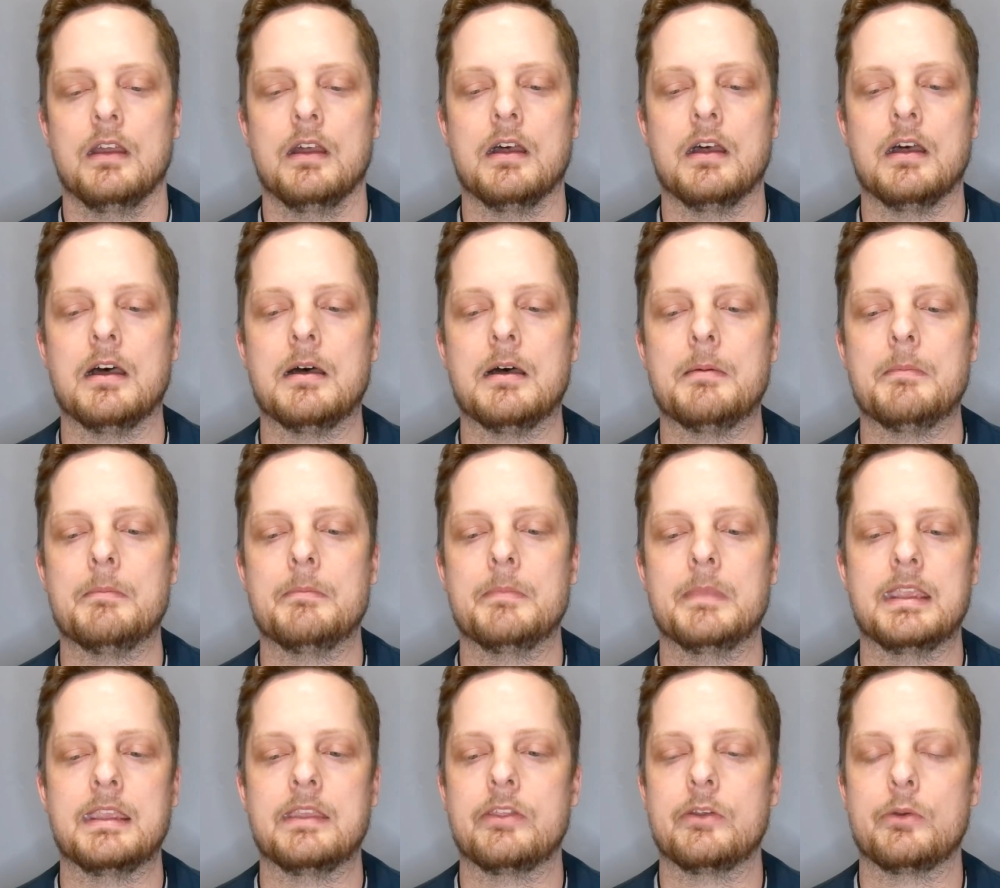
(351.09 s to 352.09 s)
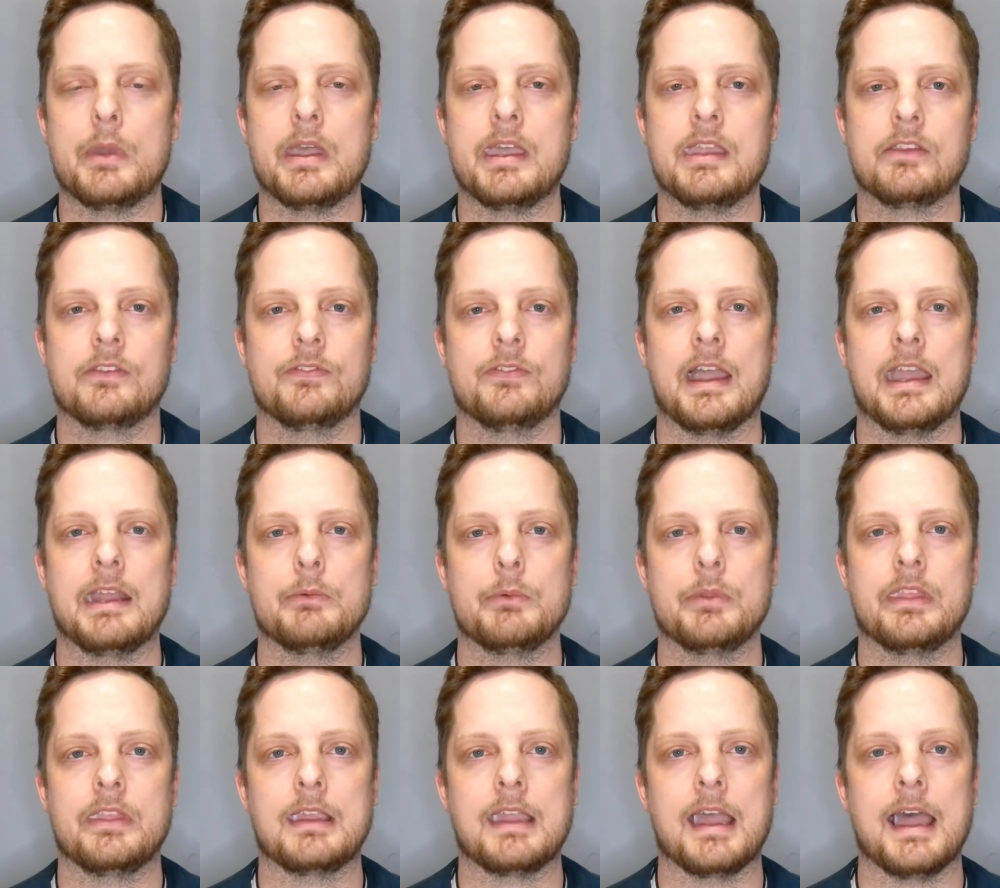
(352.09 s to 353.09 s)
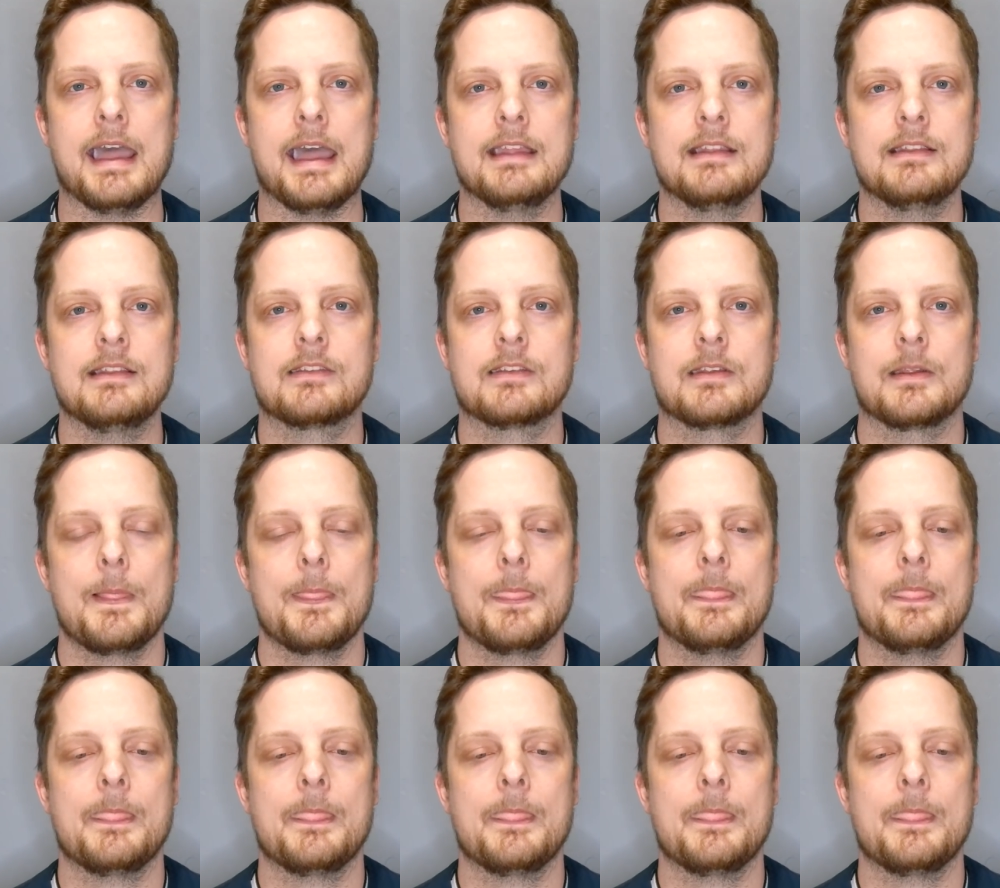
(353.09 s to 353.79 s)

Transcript: Um, either way is fine with the guides.